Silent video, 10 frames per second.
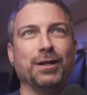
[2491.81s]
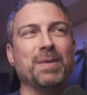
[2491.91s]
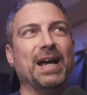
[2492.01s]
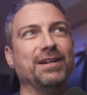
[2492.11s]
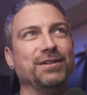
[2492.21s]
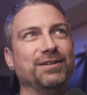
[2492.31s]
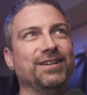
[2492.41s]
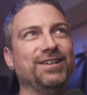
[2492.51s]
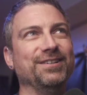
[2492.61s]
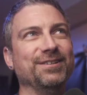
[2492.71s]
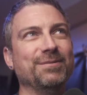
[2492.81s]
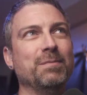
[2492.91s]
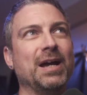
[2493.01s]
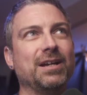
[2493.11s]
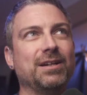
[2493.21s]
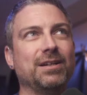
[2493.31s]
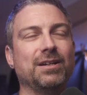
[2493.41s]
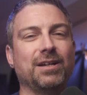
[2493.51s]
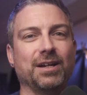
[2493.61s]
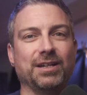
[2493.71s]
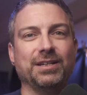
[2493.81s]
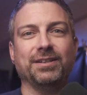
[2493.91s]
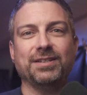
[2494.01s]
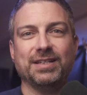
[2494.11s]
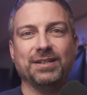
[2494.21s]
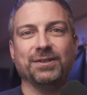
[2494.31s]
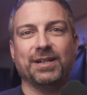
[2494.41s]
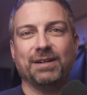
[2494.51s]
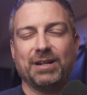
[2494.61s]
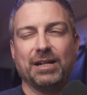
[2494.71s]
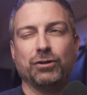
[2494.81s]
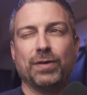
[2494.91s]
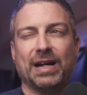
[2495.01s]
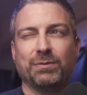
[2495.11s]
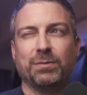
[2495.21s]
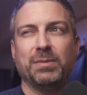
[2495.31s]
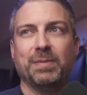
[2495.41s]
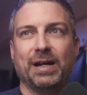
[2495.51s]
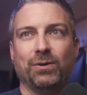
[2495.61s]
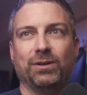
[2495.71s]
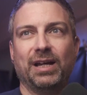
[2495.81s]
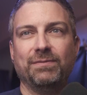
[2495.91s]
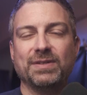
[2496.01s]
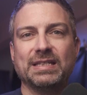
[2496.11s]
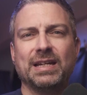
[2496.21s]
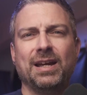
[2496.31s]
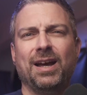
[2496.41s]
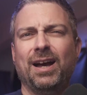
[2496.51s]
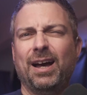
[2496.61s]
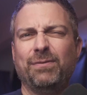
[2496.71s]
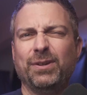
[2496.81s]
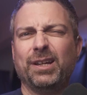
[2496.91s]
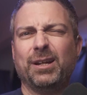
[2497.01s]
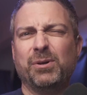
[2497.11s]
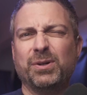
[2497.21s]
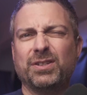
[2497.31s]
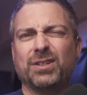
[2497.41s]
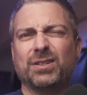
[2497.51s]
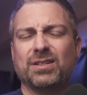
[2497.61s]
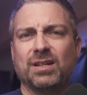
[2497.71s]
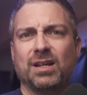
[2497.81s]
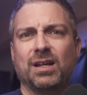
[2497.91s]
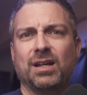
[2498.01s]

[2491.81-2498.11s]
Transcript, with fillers: I think my Achilles heel that I've kind of dragged with me my whole life is I feel like I'm always just